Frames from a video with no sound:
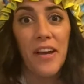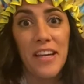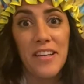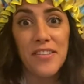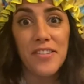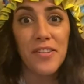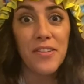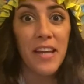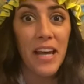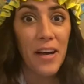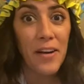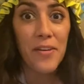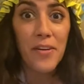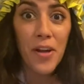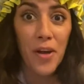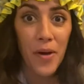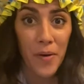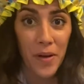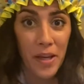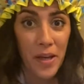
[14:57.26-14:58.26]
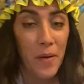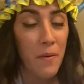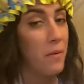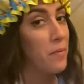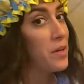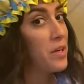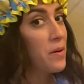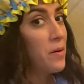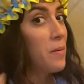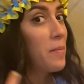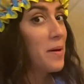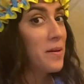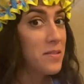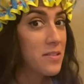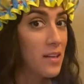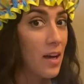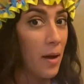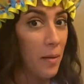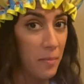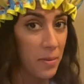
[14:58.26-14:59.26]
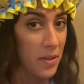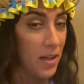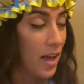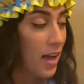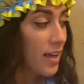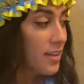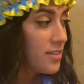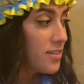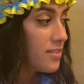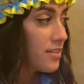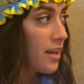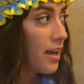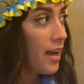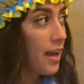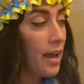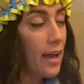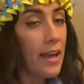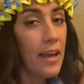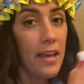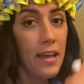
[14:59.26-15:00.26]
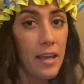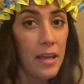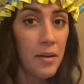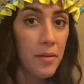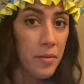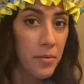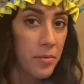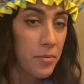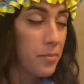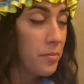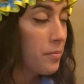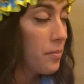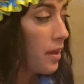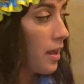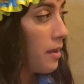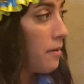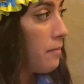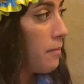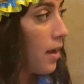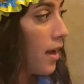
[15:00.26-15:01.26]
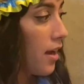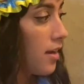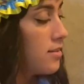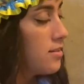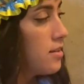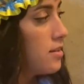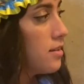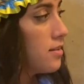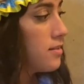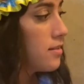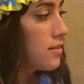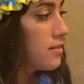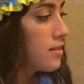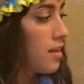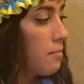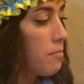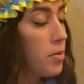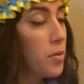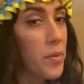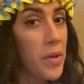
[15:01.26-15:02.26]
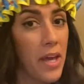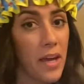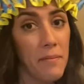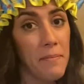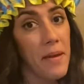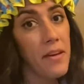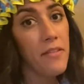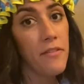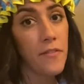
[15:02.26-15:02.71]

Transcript: okay, so now knowing what we know about dot plots, I came back to this example. We had made a